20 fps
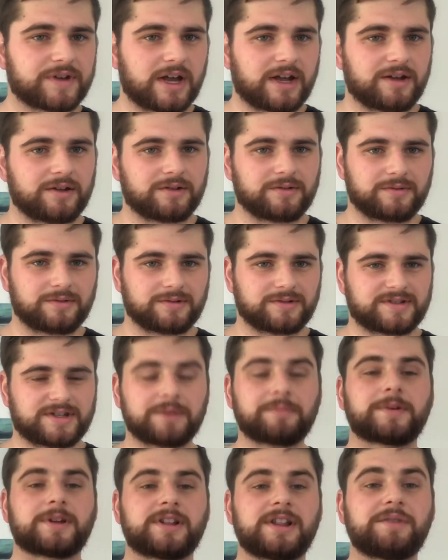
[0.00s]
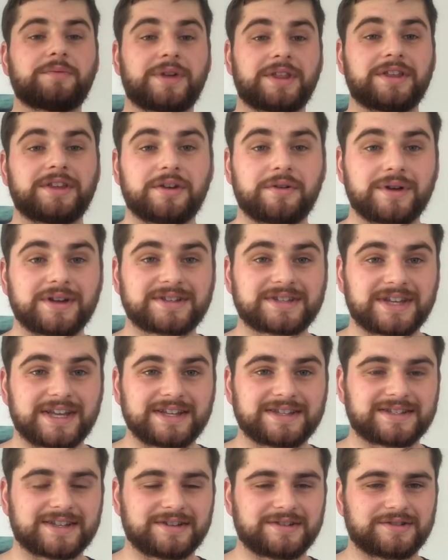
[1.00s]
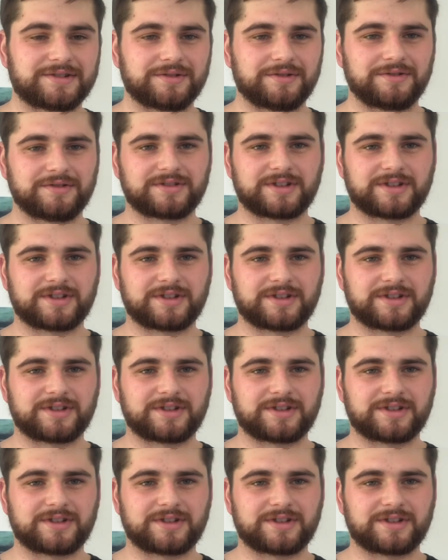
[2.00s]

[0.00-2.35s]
when the US gets into